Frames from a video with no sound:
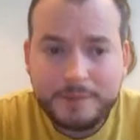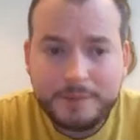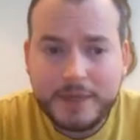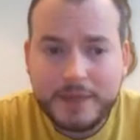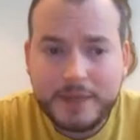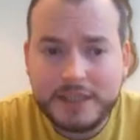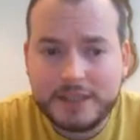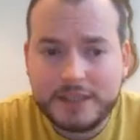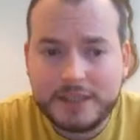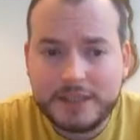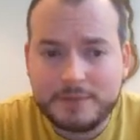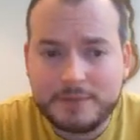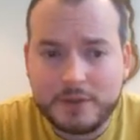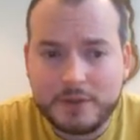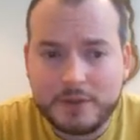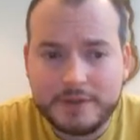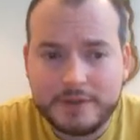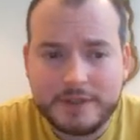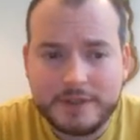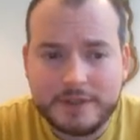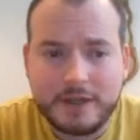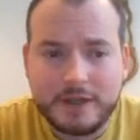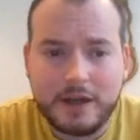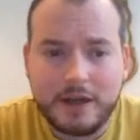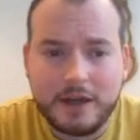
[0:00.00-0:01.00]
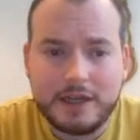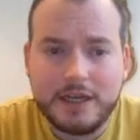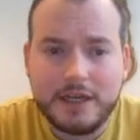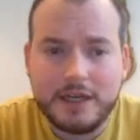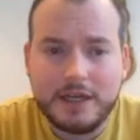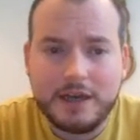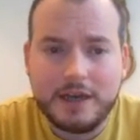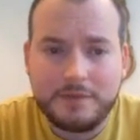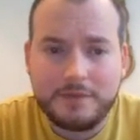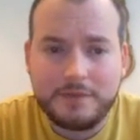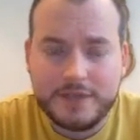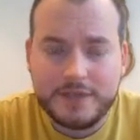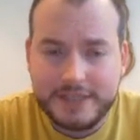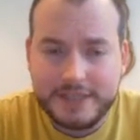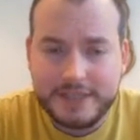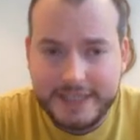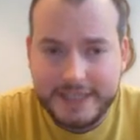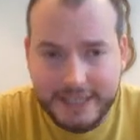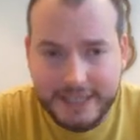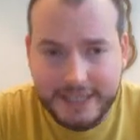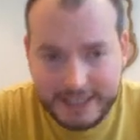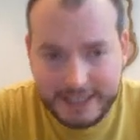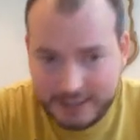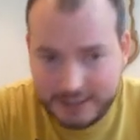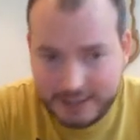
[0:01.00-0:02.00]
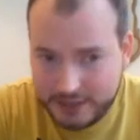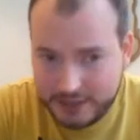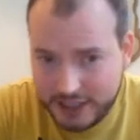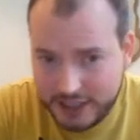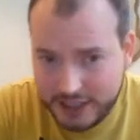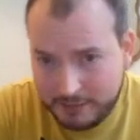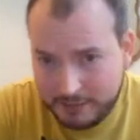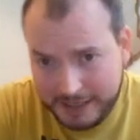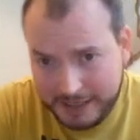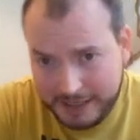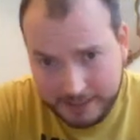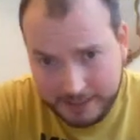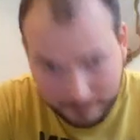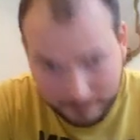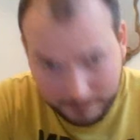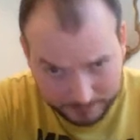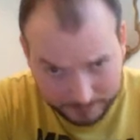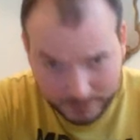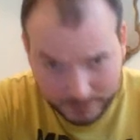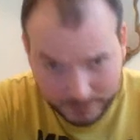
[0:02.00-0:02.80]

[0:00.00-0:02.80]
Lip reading: As sometimes I love to sneak it in to checkmate him.